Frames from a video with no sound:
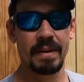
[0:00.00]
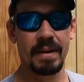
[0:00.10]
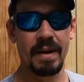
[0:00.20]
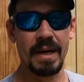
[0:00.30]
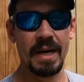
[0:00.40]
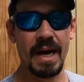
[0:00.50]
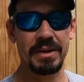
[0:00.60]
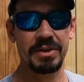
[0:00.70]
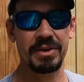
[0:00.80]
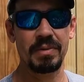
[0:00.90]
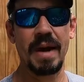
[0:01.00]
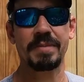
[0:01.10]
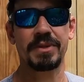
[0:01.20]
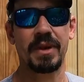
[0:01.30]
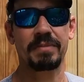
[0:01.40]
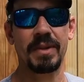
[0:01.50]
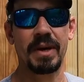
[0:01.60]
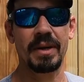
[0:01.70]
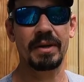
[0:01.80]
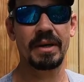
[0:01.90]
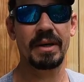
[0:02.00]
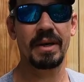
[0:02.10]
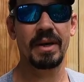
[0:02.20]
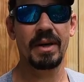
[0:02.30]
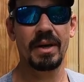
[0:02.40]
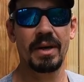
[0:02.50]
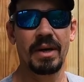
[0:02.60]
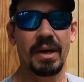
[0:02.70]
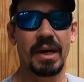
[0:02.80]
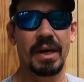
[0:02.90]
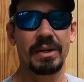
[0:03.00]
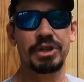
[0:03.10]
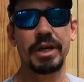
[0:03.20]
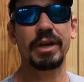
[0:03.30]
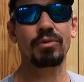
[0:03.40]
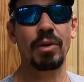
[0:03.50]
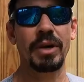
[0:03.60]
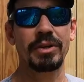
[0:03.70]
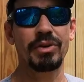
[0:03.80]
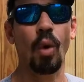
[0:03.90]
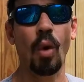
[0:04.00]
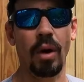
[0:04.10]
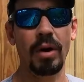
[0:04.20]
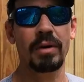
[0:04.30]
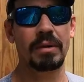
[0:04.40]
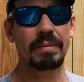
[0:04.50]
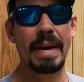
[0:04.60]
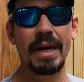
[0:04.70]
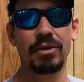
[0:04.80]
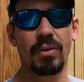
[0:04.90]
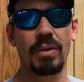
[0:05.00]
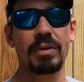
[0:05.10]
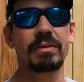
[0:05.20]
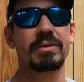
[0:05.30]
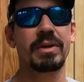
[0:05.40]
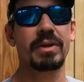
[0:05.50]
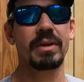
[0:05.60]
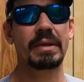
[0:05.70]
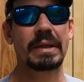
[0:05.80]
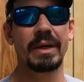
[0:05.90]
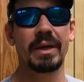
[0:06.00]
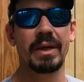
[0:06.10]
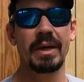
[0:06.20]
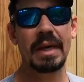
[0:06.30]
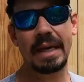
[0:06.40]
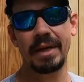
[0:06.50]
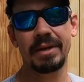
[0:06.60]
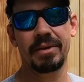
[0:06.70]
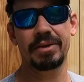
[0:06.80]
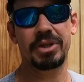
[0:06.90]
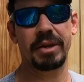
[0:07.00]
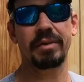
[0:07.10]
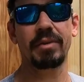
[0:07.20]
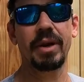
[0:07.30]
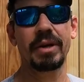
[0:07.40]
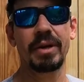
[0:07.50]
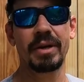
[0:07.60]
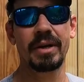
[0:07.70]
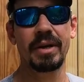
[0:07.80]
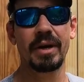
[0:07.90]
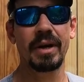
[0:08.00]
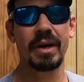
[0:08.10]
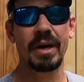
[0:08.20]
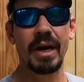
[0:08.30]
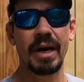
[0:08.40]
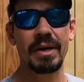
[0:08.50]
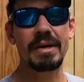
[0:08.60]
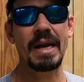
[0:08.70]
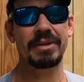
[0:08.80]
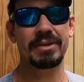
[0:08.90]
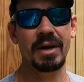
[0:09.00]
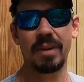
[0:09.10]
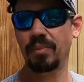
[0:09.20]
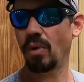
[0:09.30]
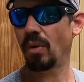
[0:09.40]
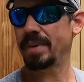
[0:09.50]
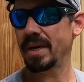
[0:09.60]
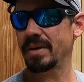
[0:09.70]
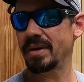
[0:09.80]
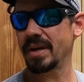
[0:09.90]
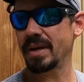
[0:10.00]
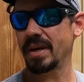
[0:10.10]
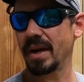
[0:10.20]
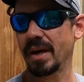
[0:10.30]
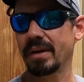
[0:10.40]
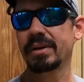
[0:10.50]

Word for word: All right, guys, this wraps up the uh, chicken run door, man door, to get into the chicken run. Uh, next up will be the uh,